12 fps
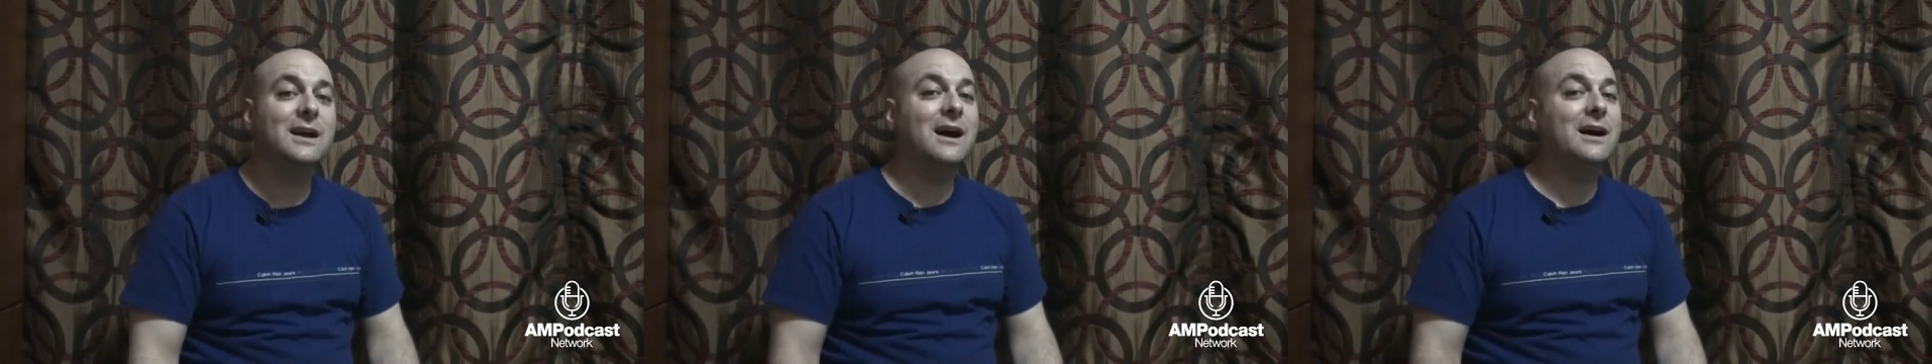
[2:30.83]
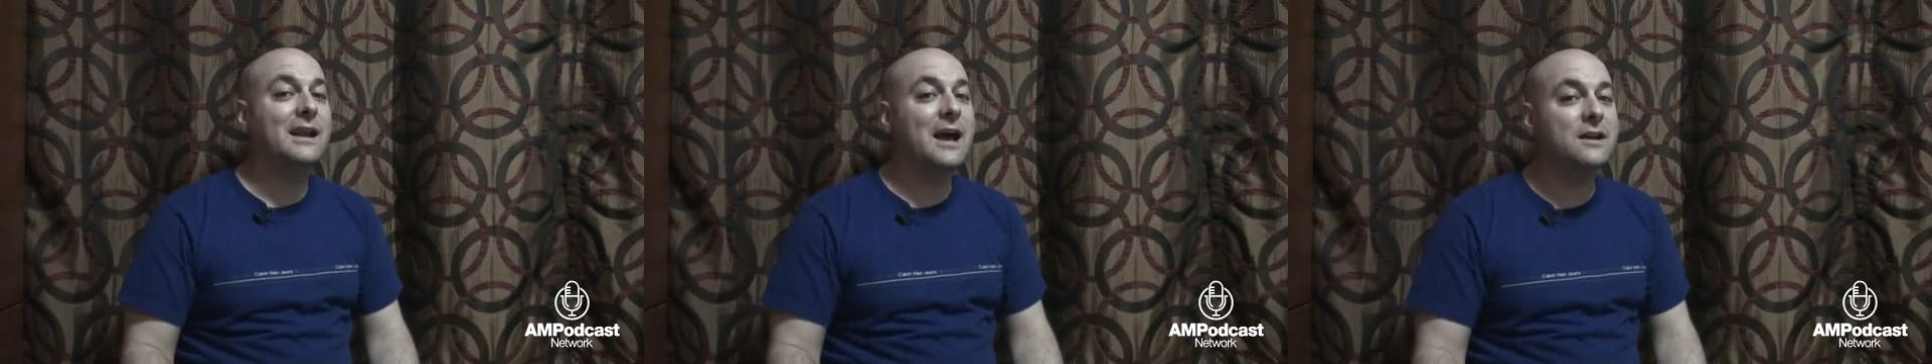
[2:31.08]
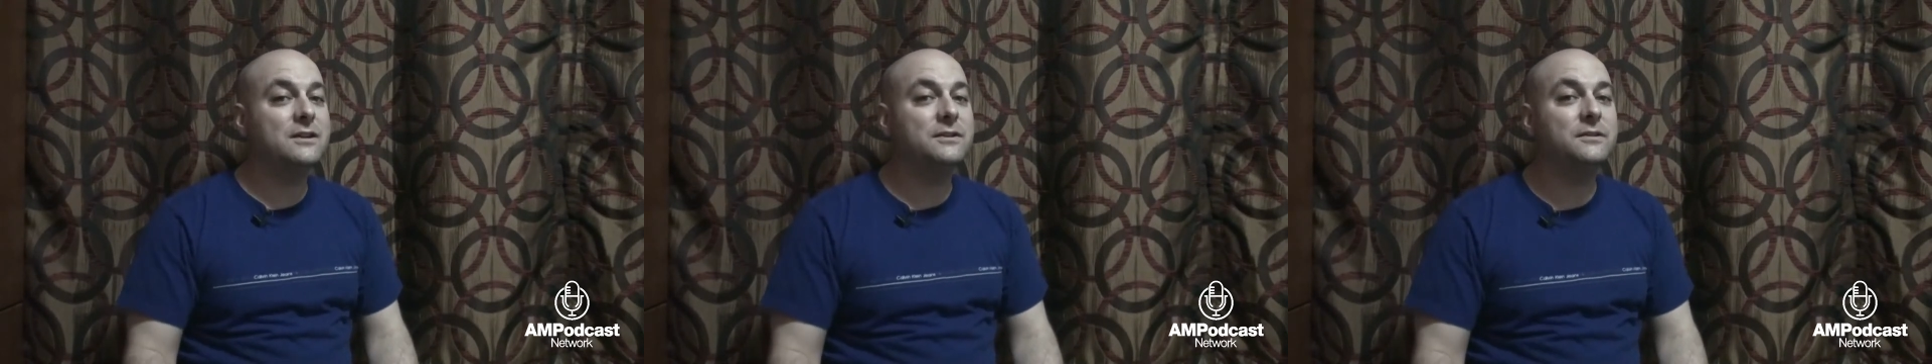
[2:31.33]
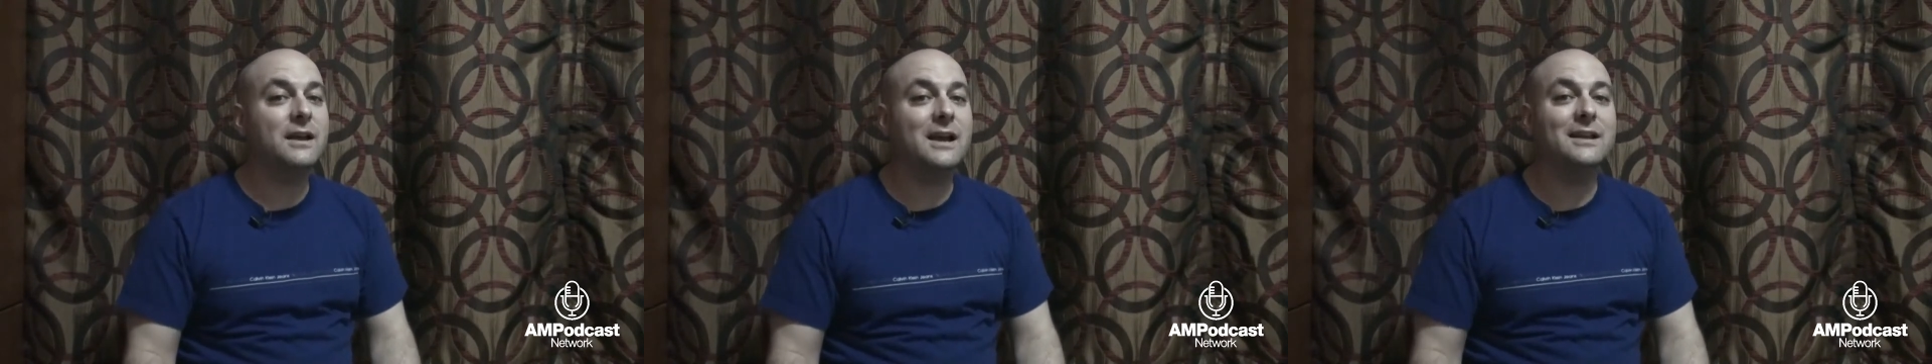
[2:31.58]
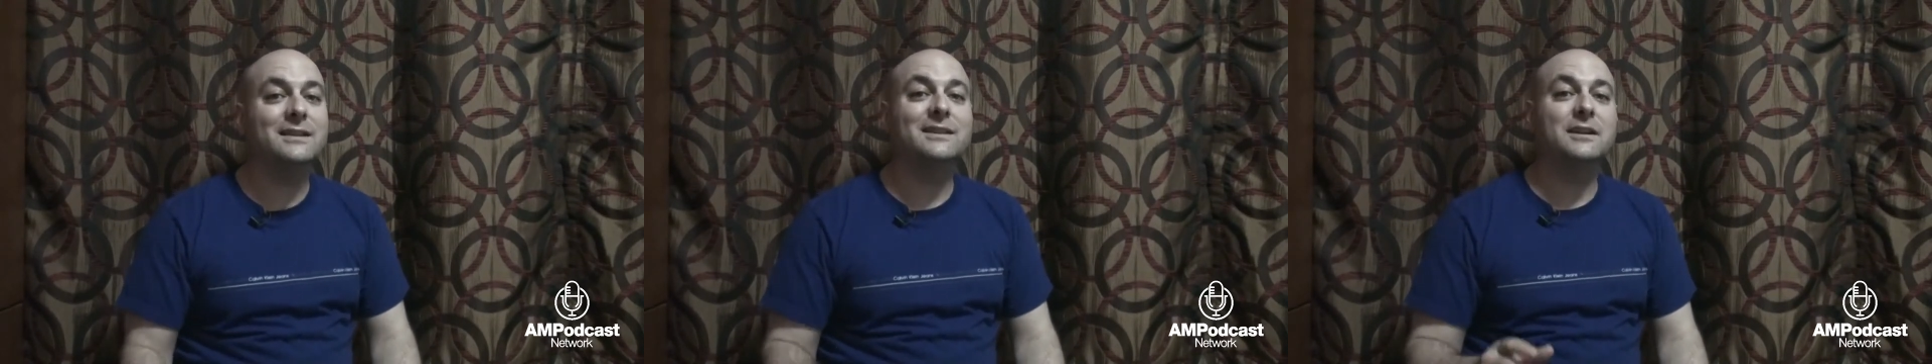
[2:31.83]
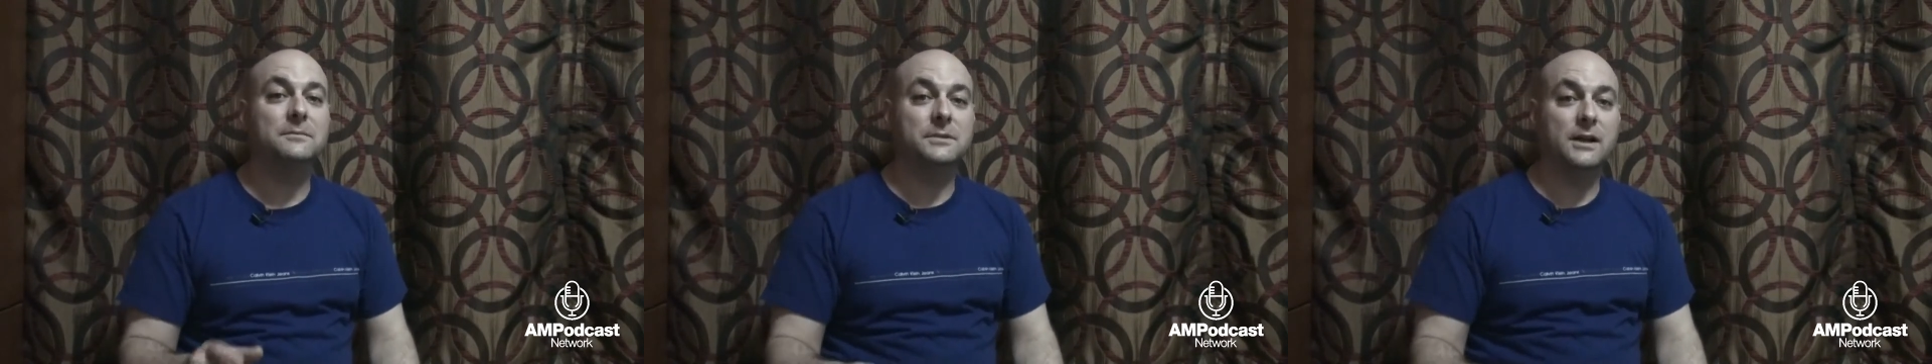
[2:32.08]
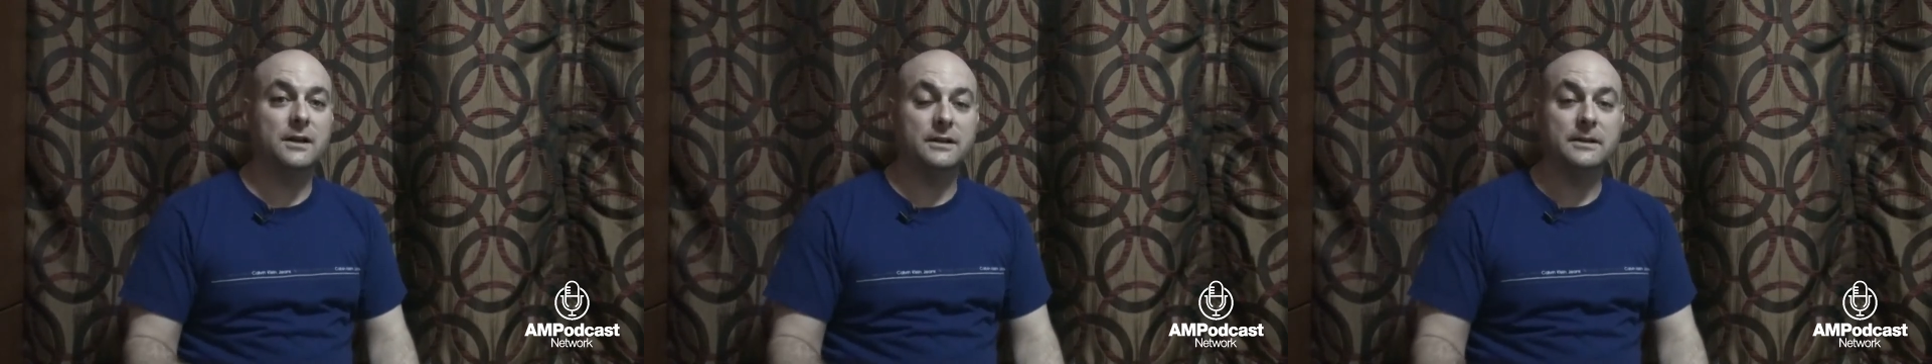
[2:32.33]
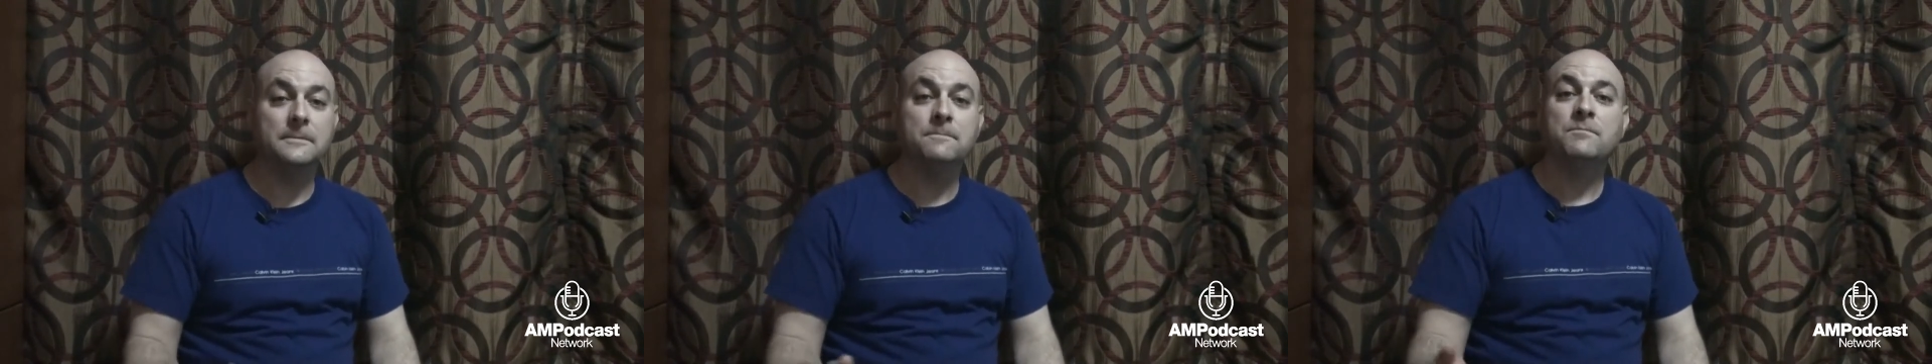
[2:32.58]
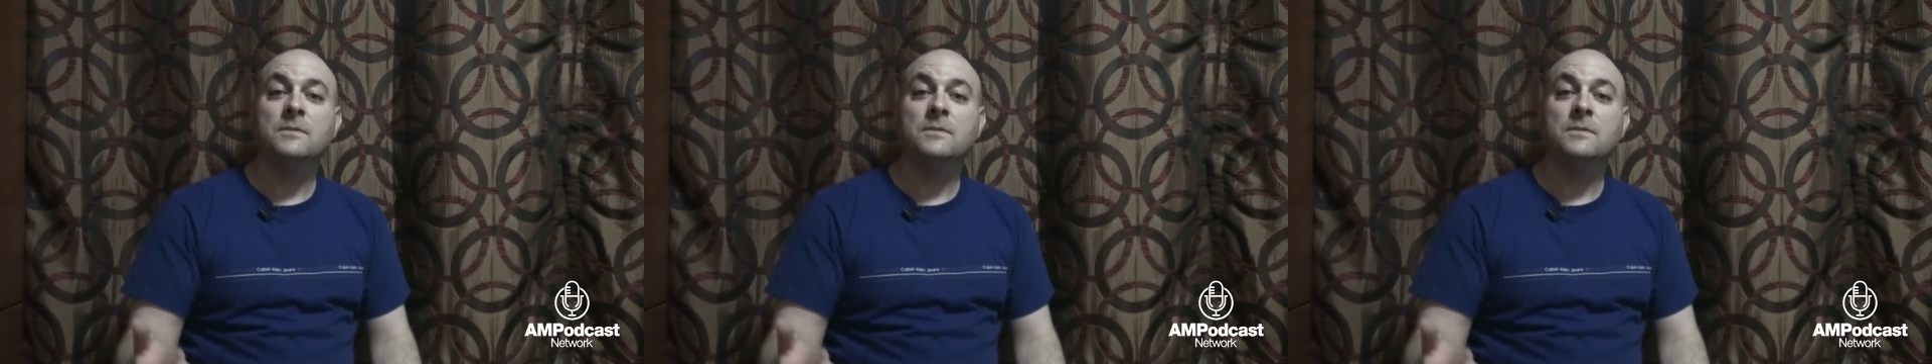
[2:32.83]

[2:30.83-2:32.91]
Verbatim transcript: on how to do that, then I'm gonna.